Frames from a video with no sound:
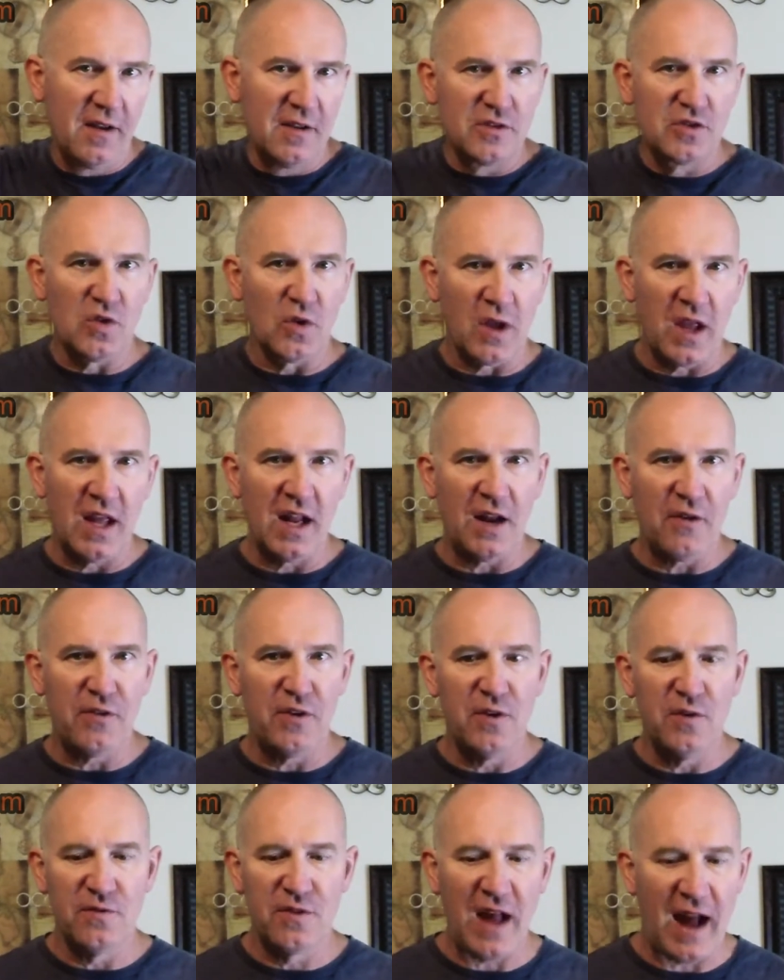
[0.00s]
So again, if
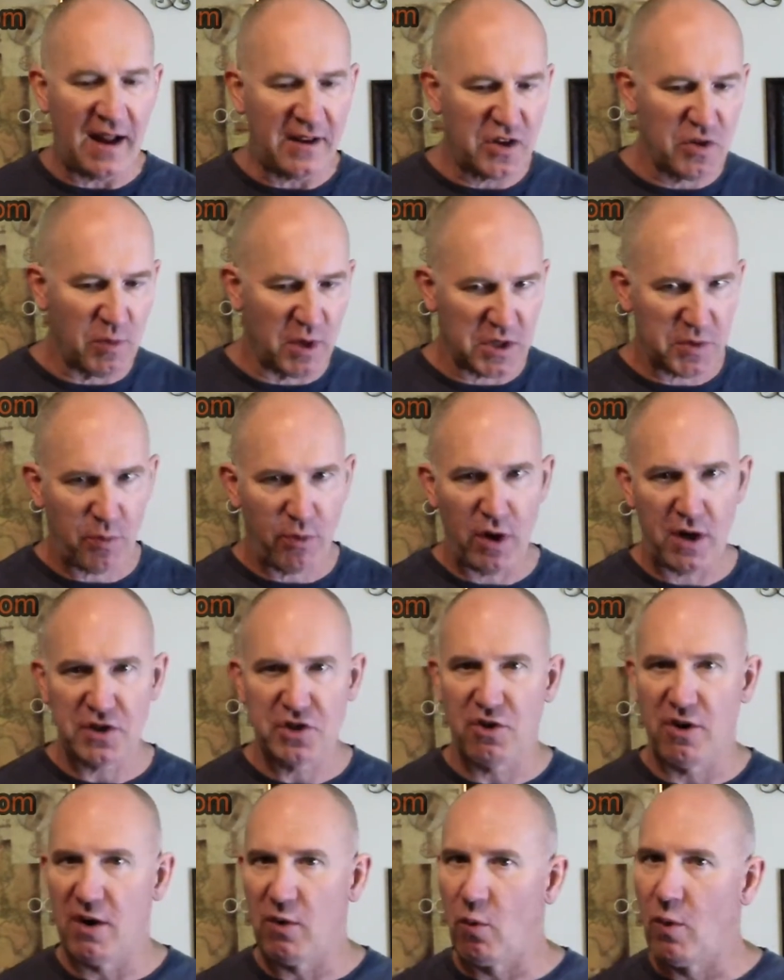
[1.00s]
you've got too much
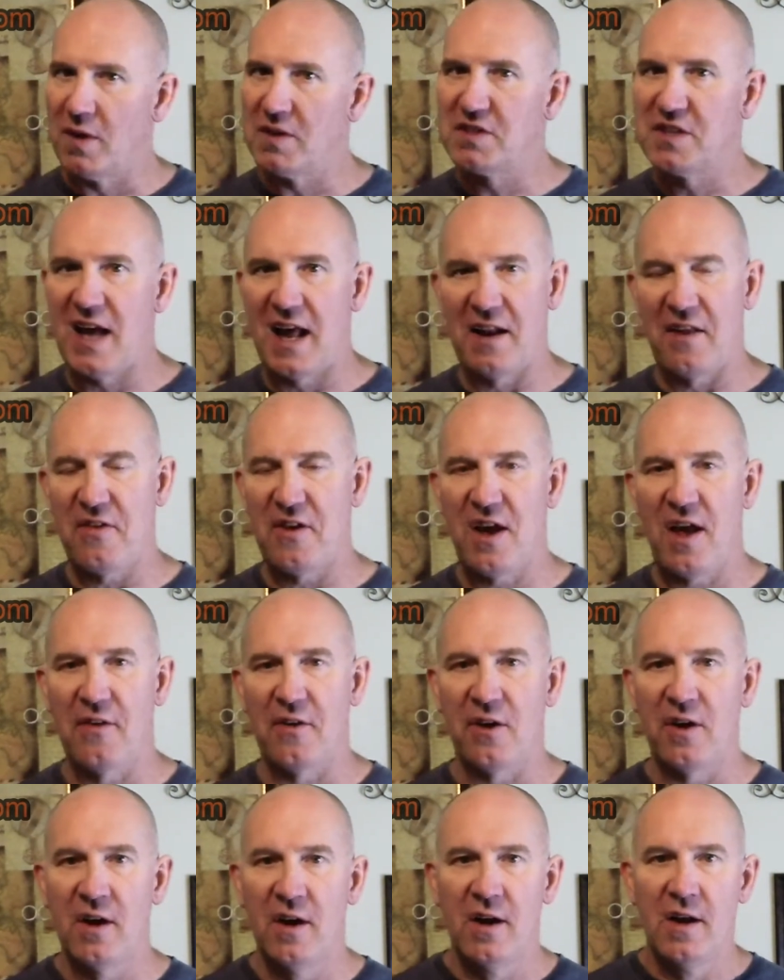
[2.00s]
pressure on one side or the
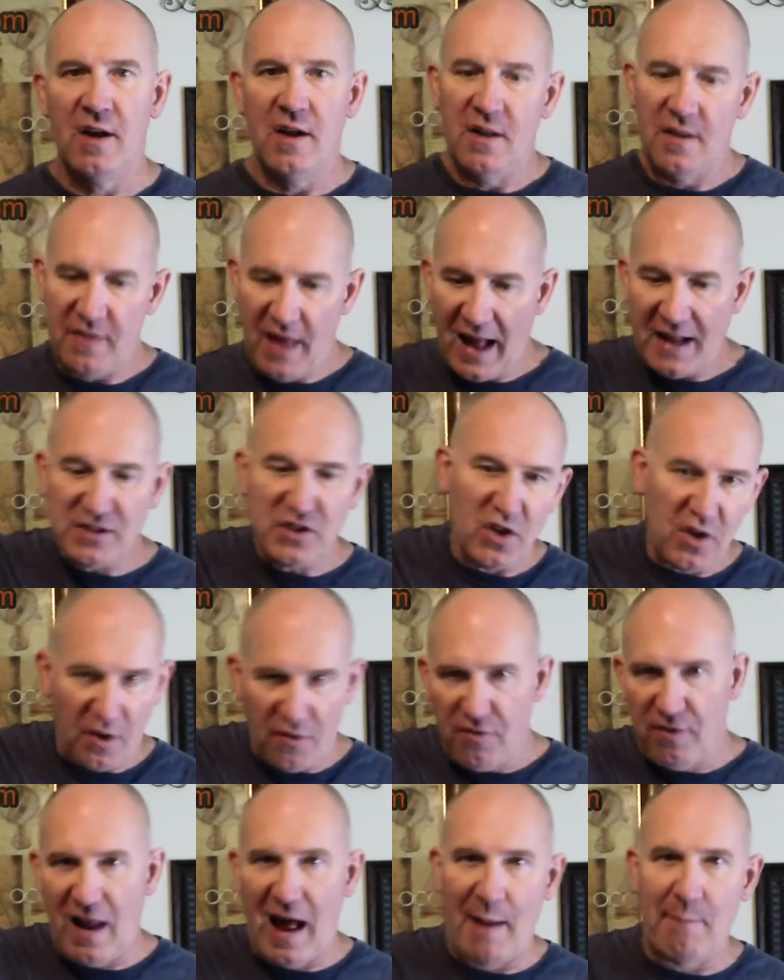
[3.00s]
other, that's going to
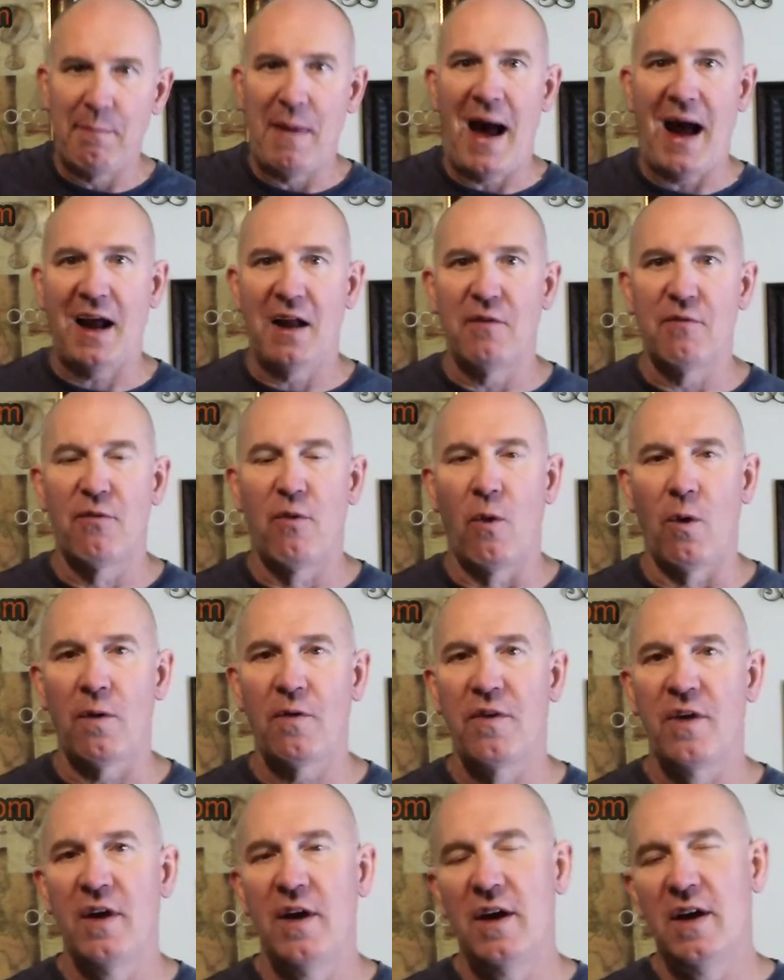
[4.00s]
flop back and
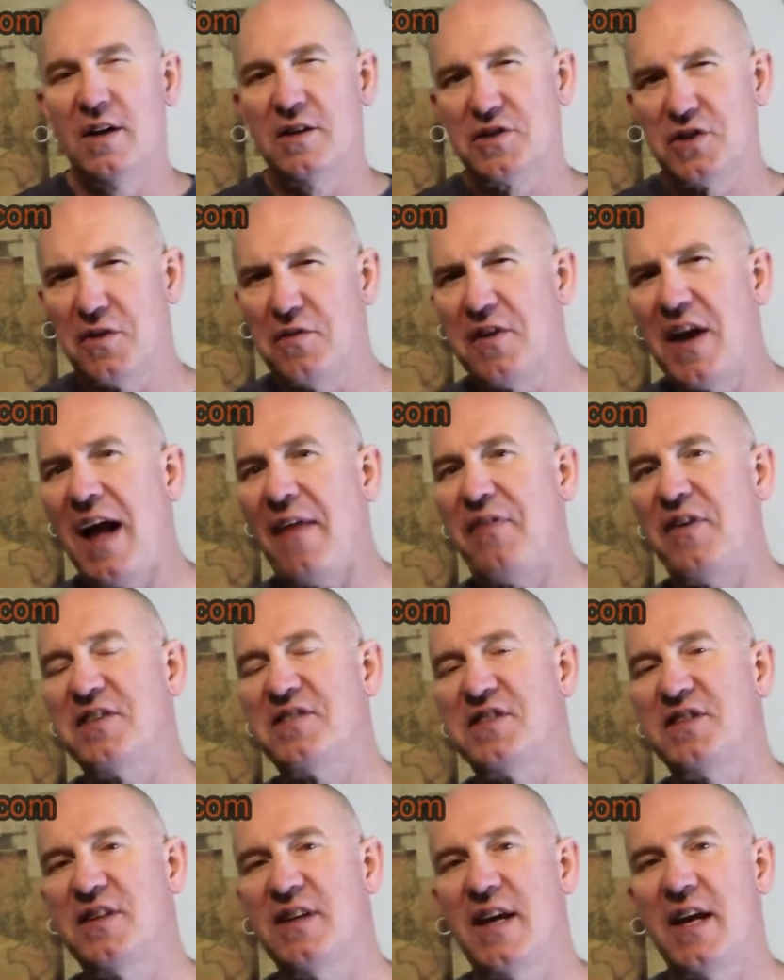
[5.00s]
forth. So you've got
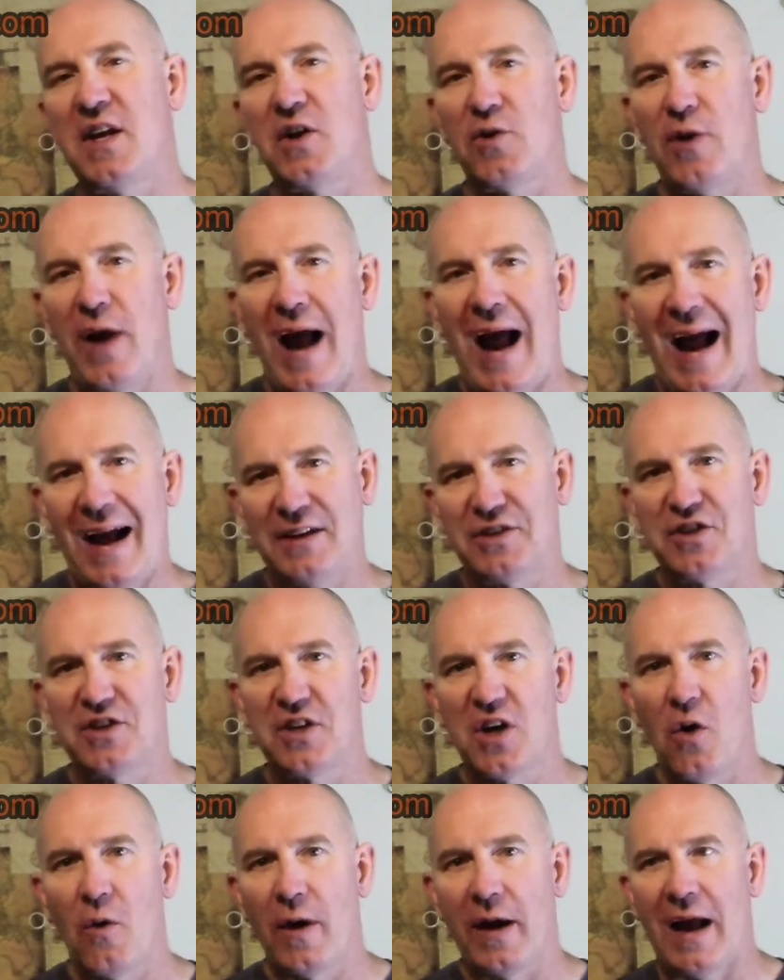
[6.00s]
this interaction
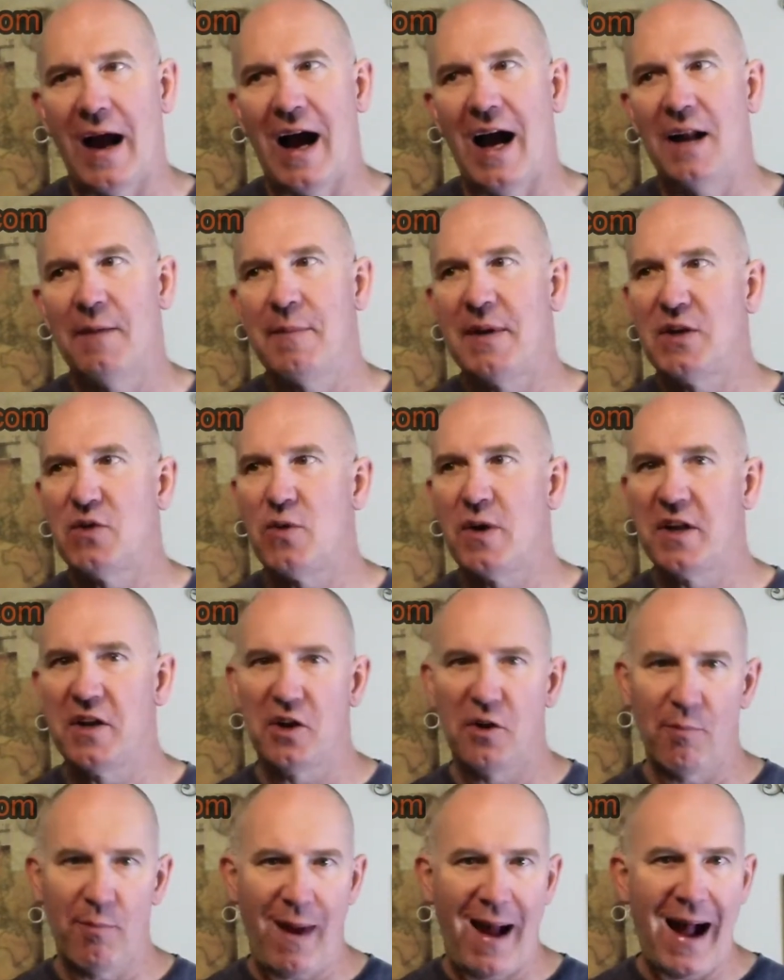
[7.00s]
going on between
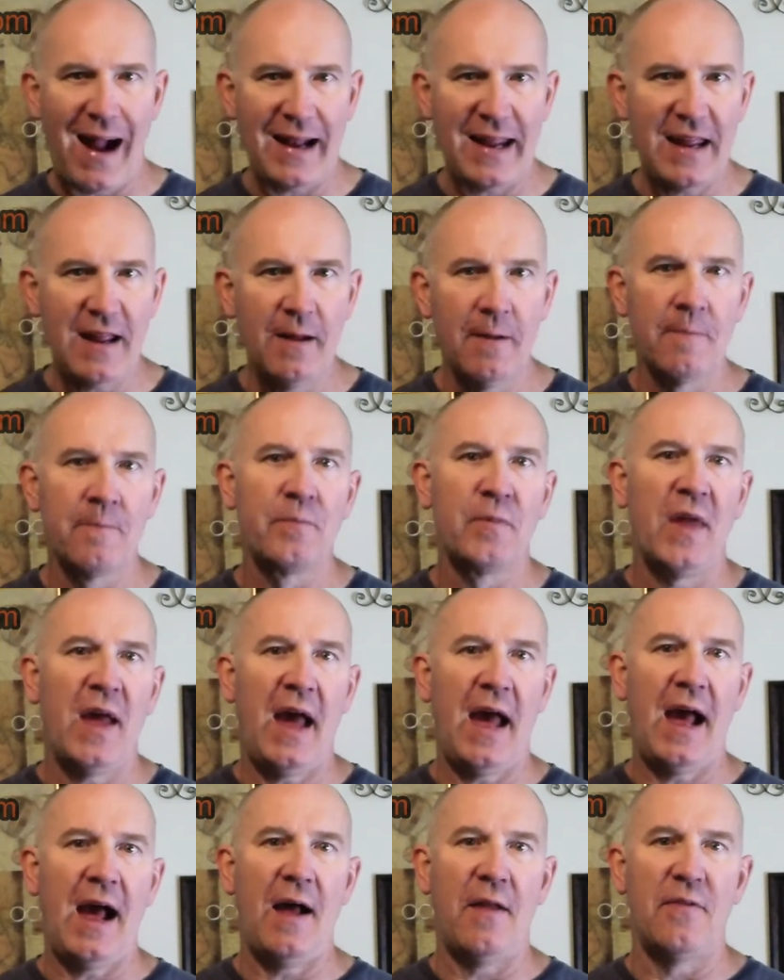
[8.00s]
your body
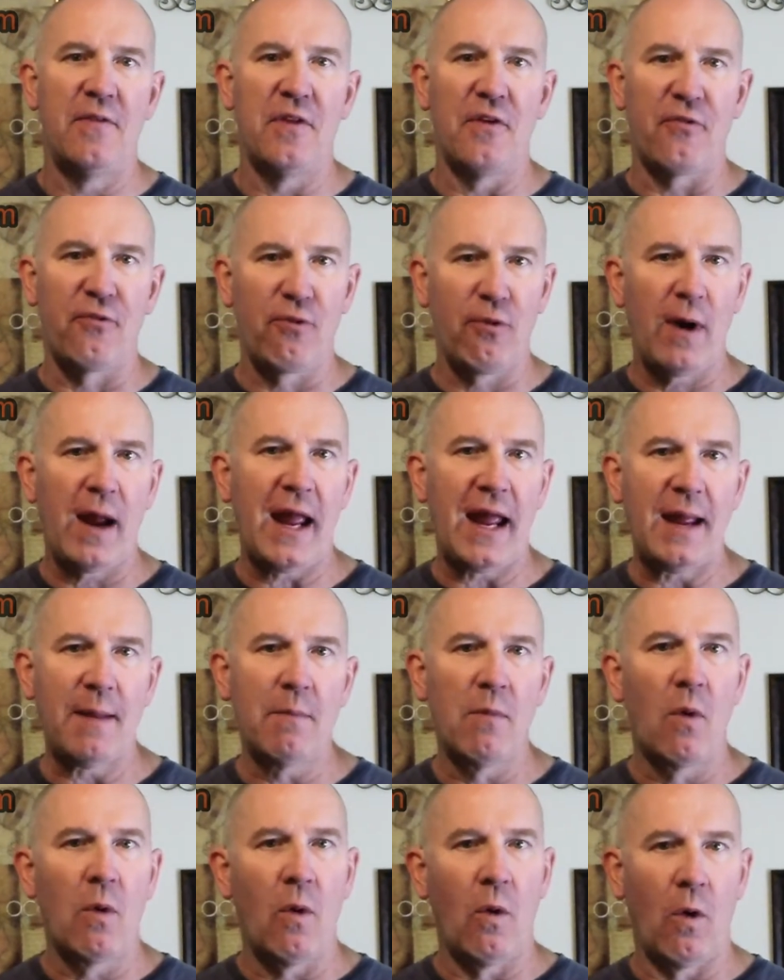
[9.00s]
and the
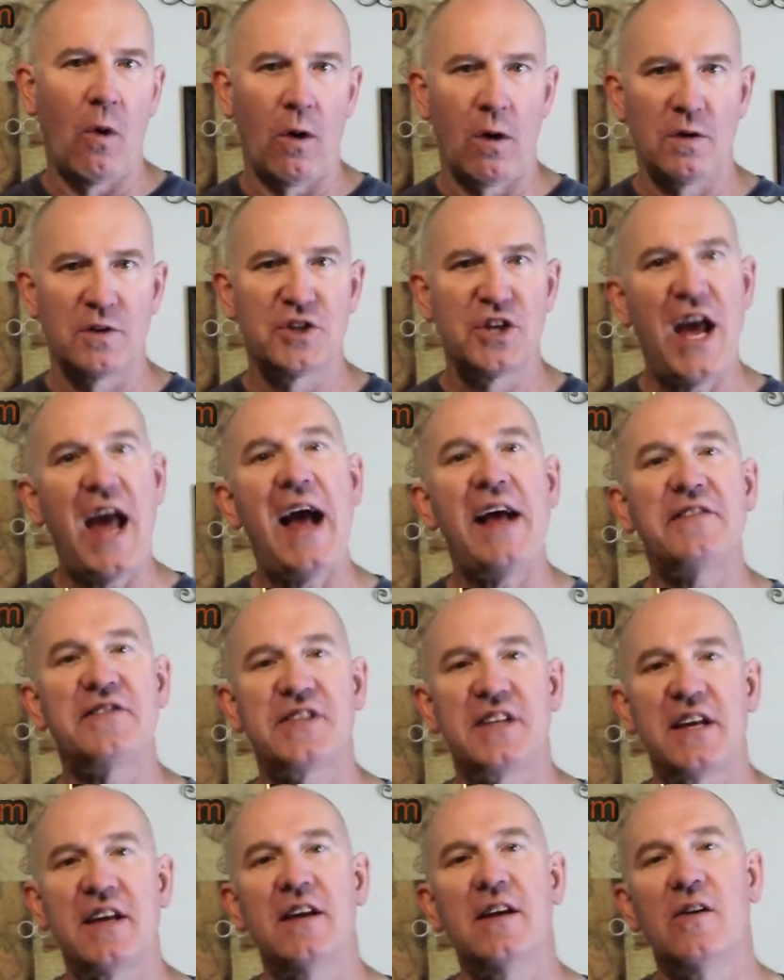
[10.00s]
frame or
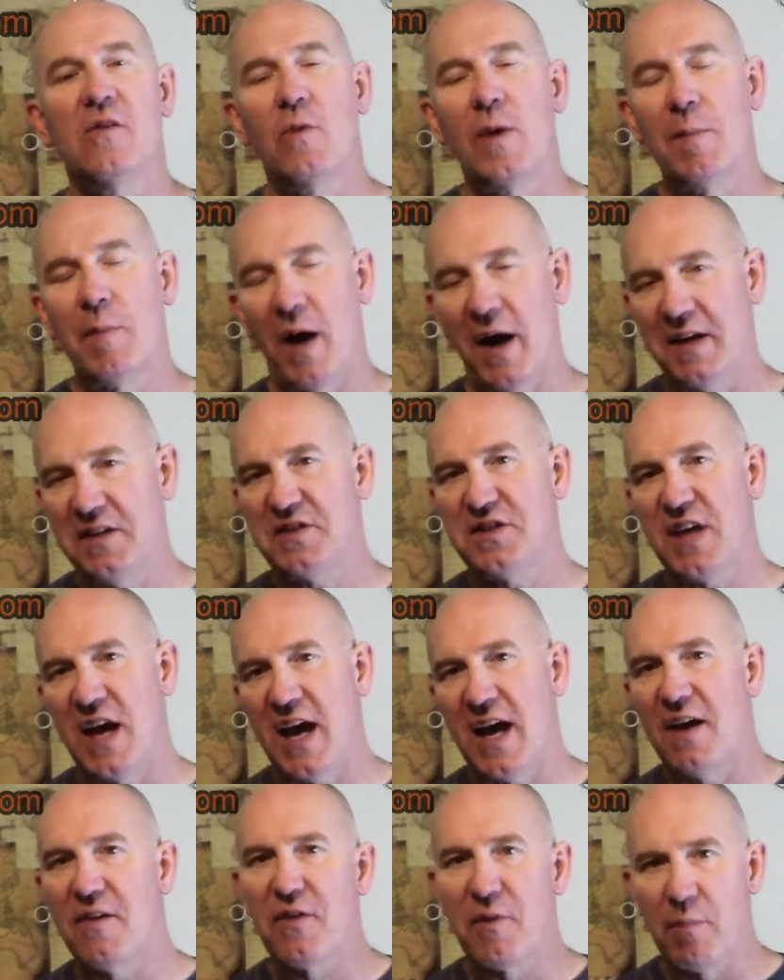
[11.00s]
chassis, we might
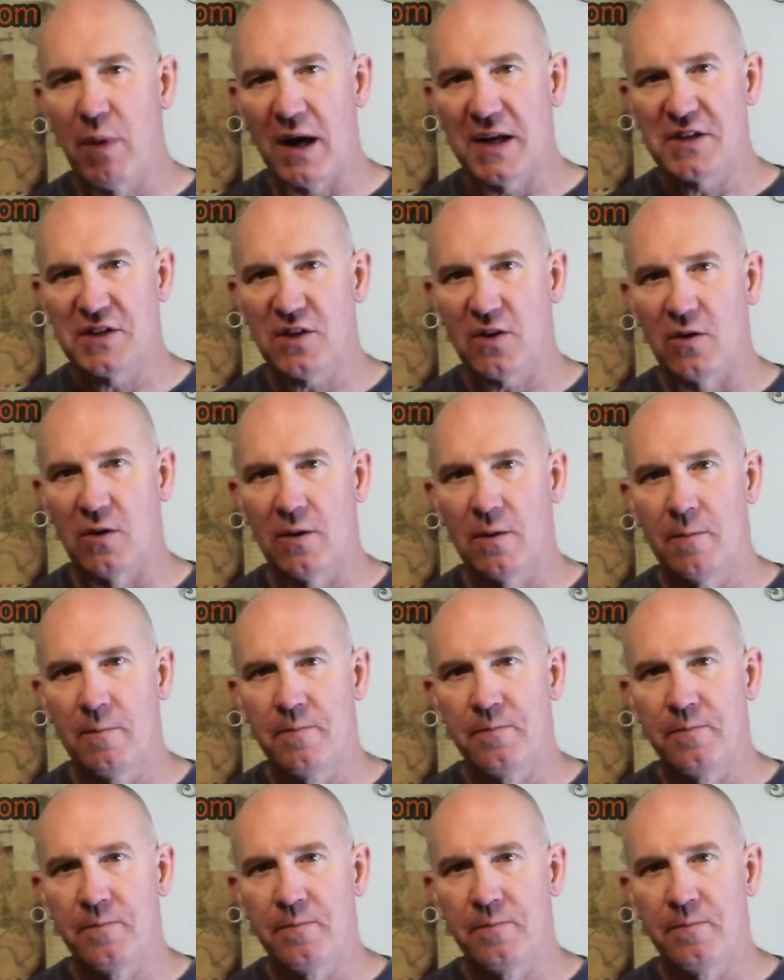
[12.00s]
say, of the bicycle.